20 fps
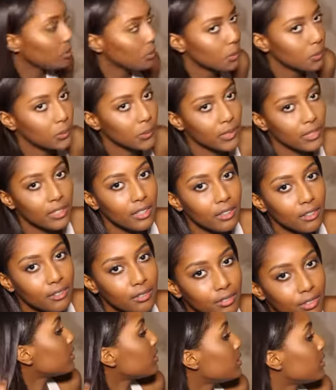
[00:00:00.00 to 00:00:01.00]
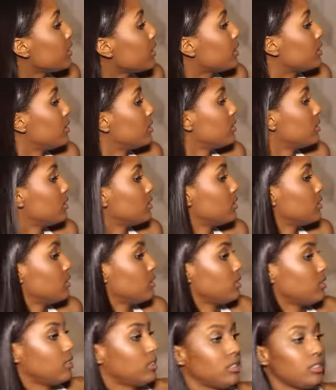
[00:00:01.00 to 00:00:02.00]
cheap weave. Yeah,
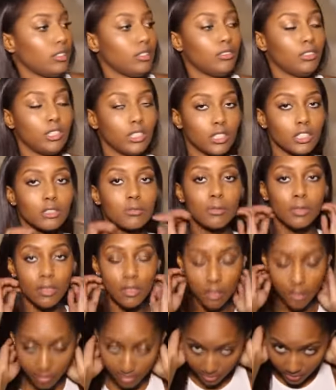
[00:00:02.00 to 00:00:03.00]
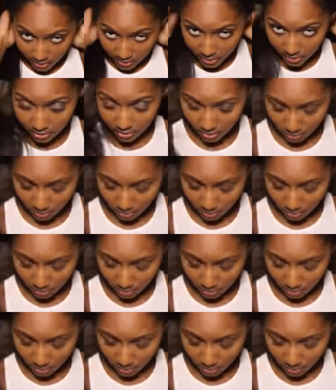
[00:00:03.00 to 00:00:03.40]
I've just been loving